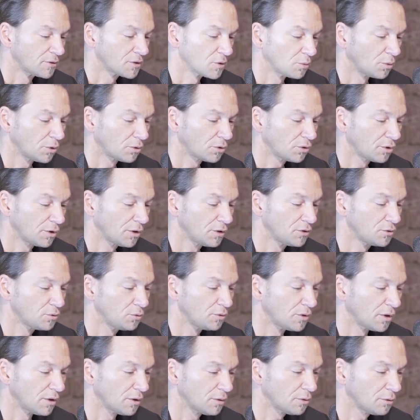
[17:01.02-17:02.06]
So what could I
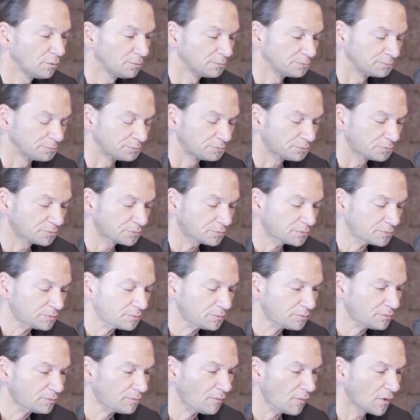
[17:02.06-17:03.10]
do now?
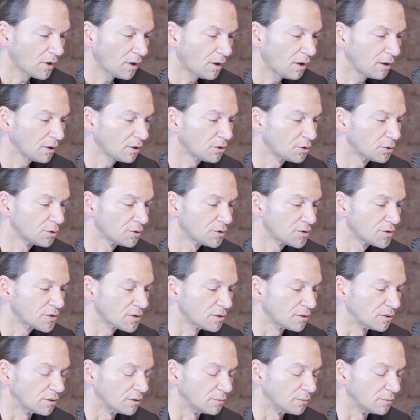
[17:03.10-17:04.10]
I could